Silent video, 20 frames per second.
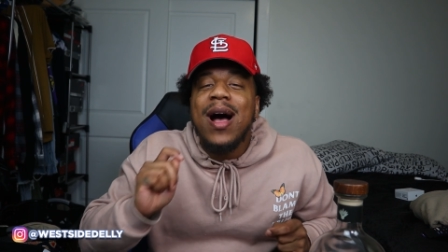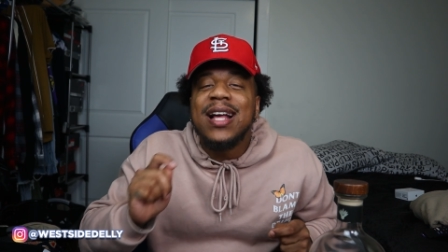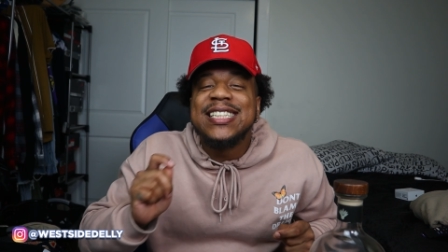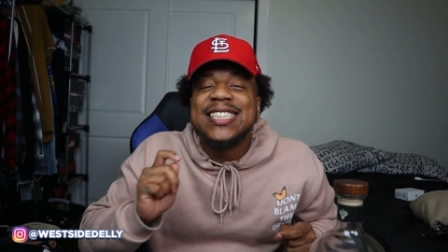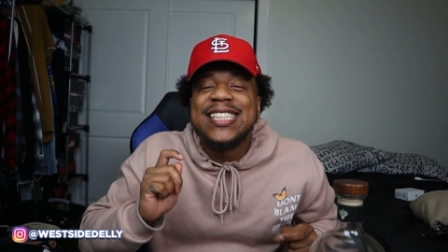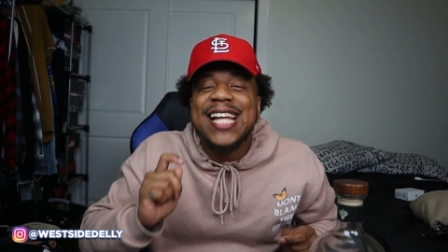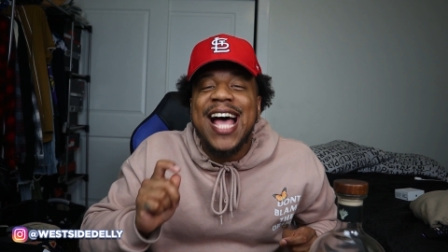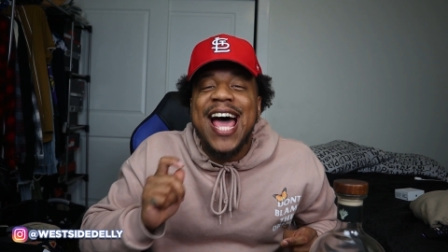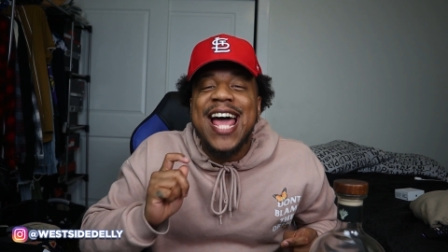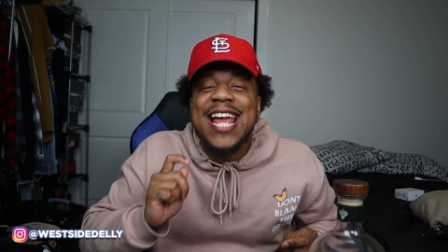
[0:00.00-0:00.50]

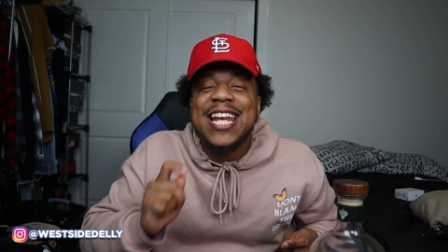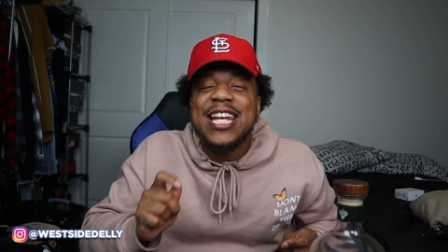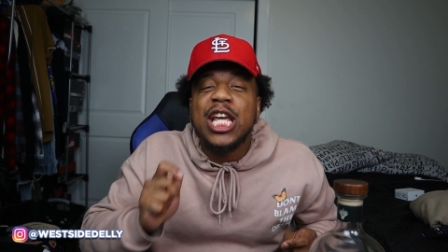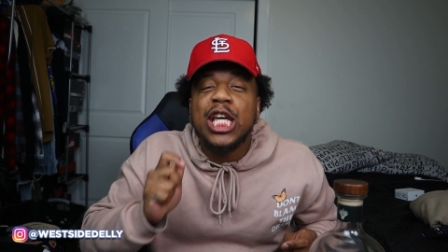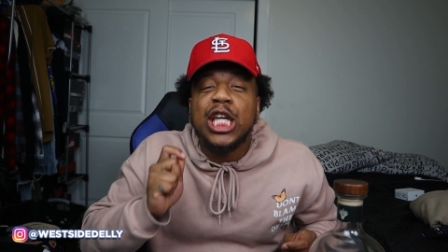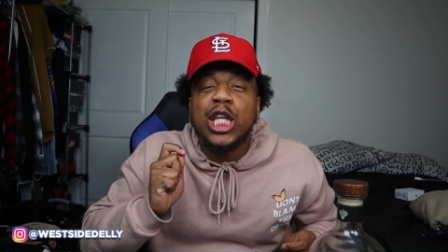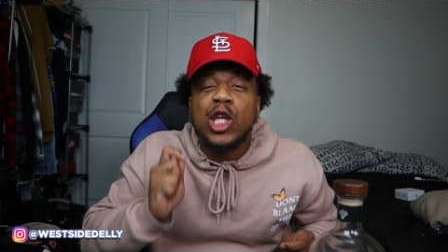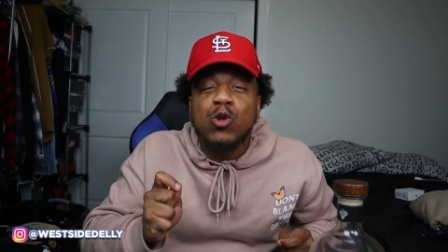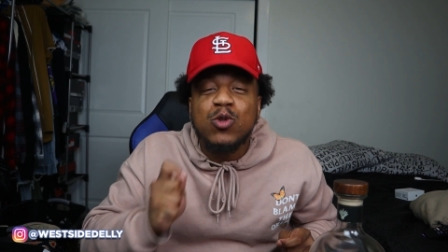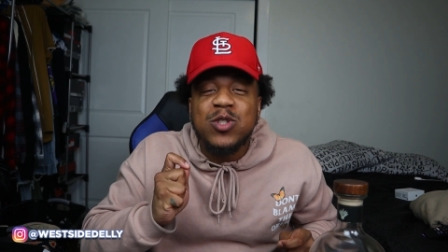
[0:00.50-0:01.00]
outside in the
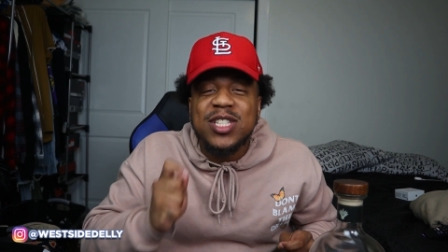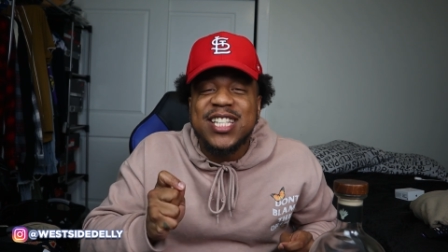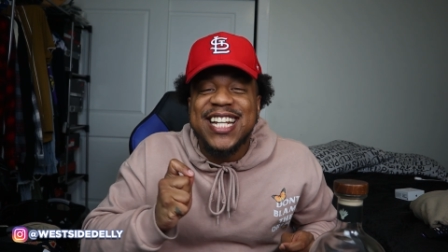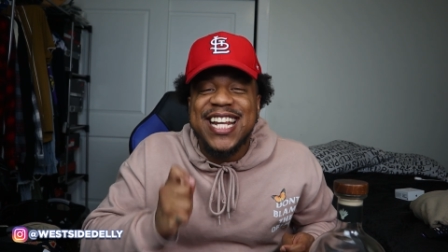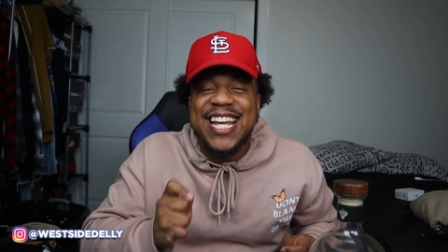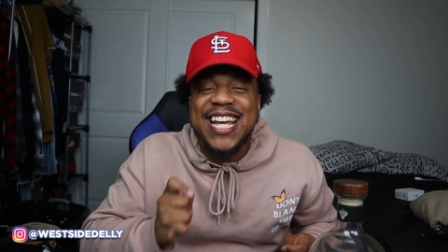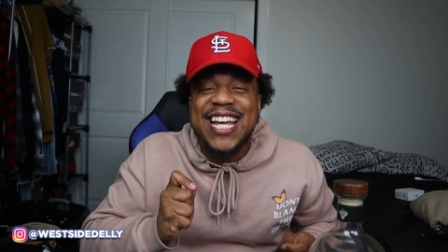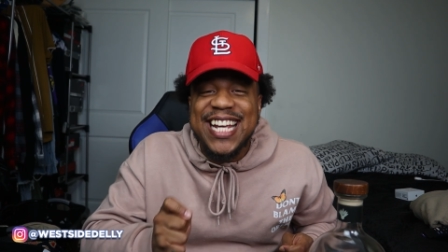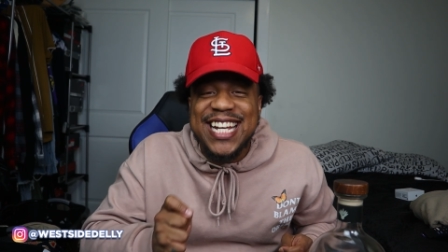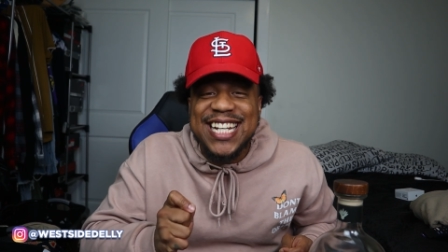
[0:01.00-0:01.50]

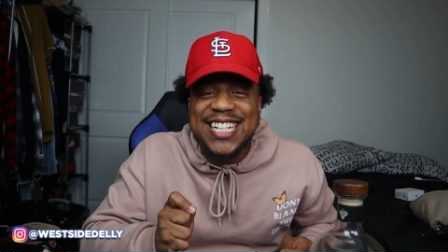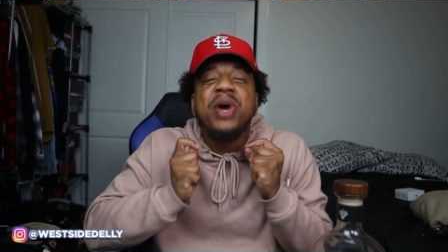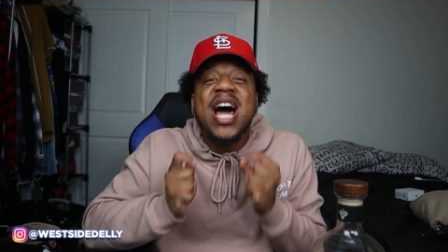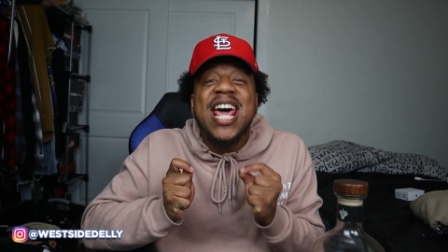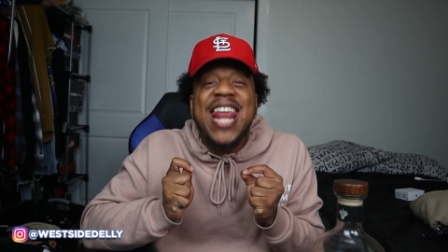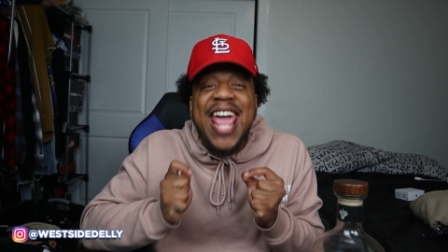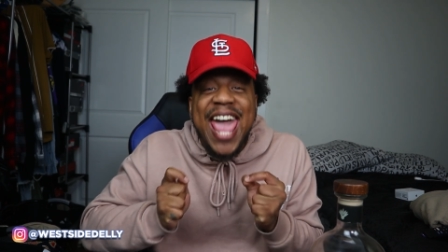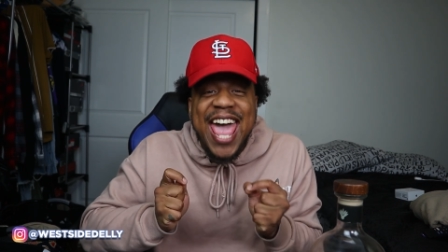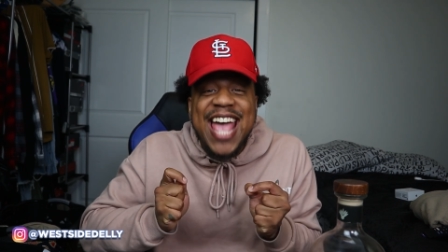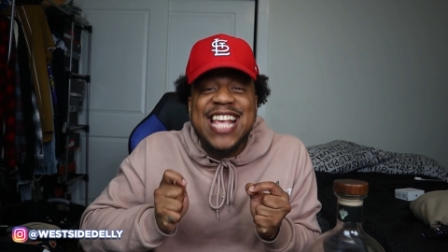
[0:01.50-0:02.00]
Houston heat,
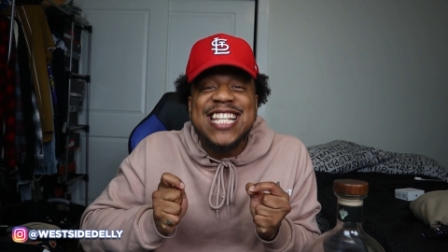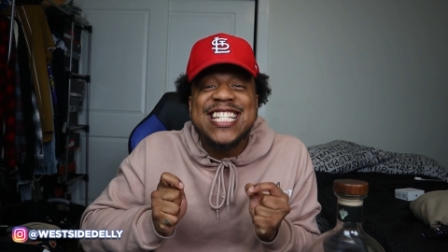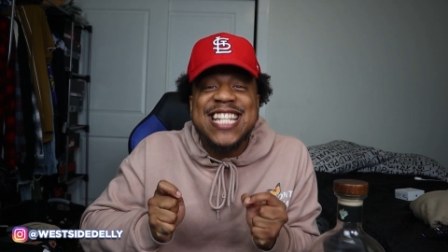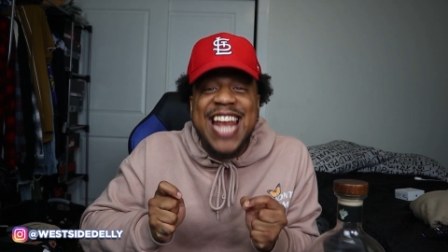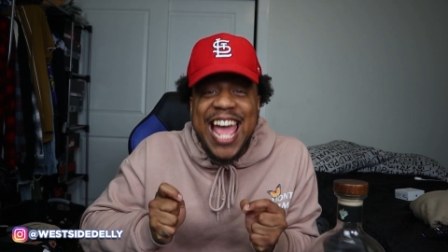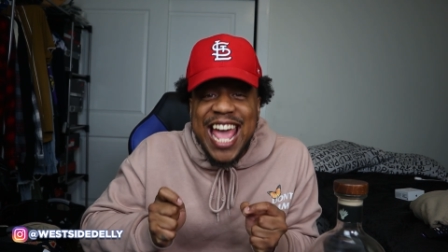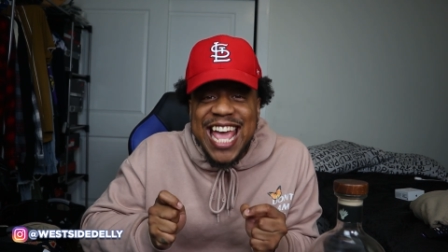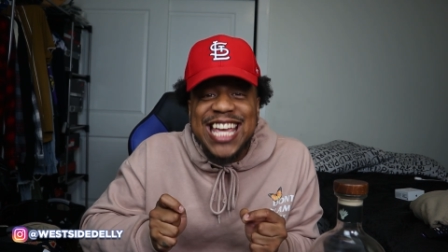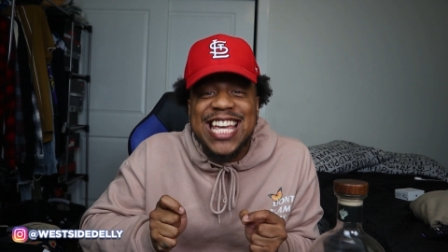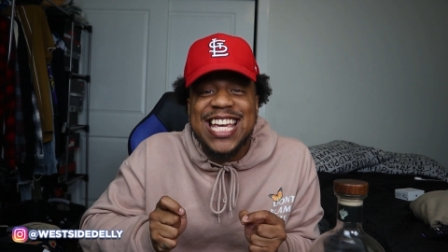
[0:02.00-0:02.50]
butt-ass
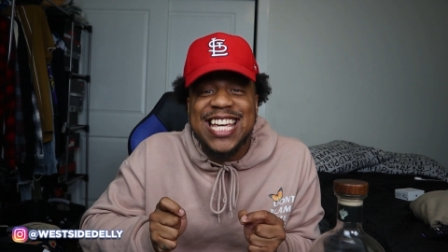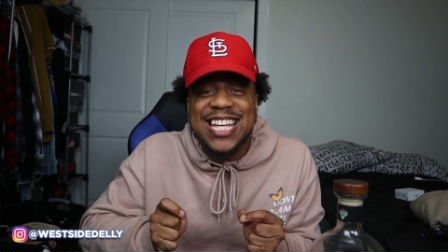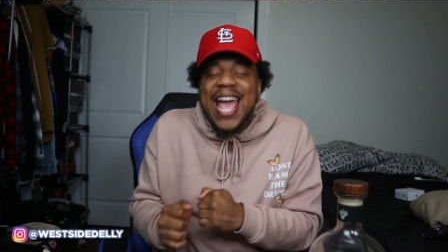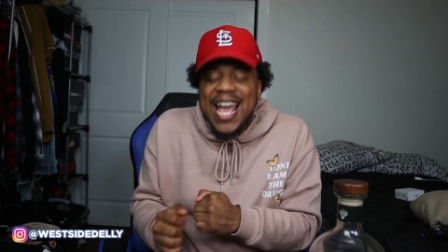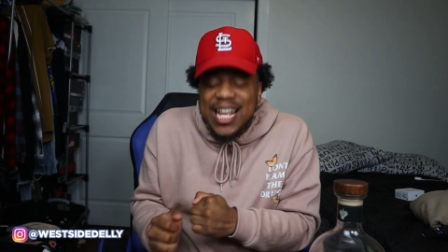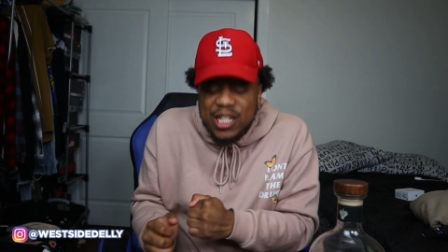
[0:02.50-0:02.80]
naked,